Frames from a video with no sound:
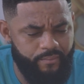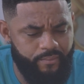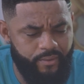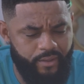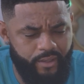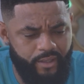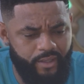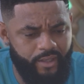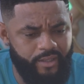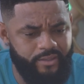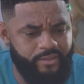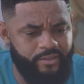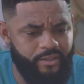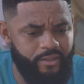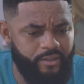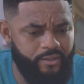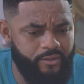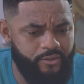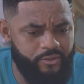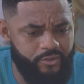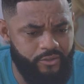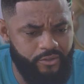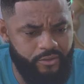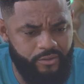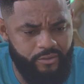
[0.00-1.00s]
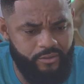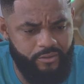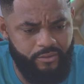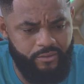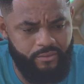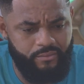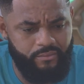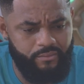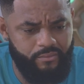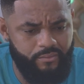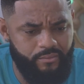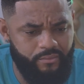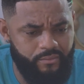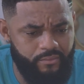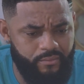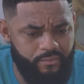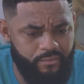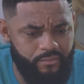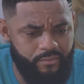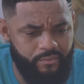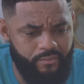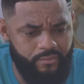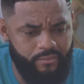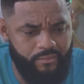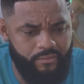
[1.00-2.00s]
pay attention,
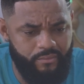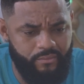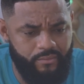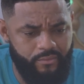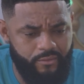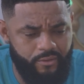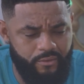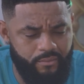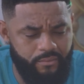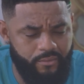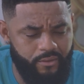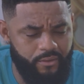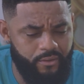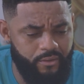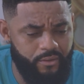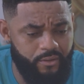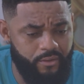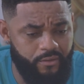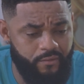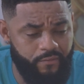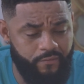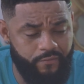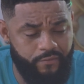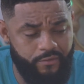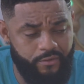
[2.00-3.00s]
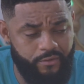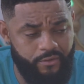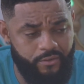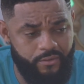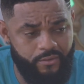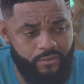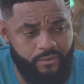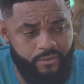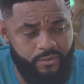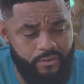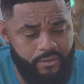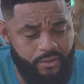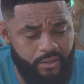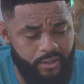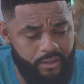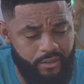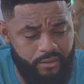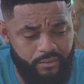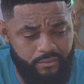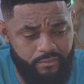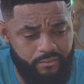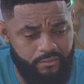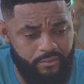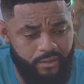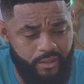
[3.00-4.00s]
the more confused
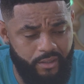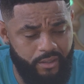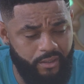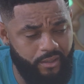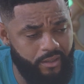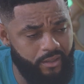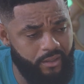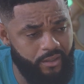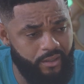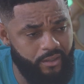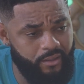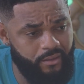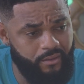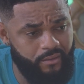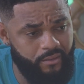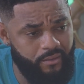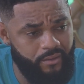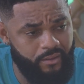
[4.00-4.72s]
I, I get.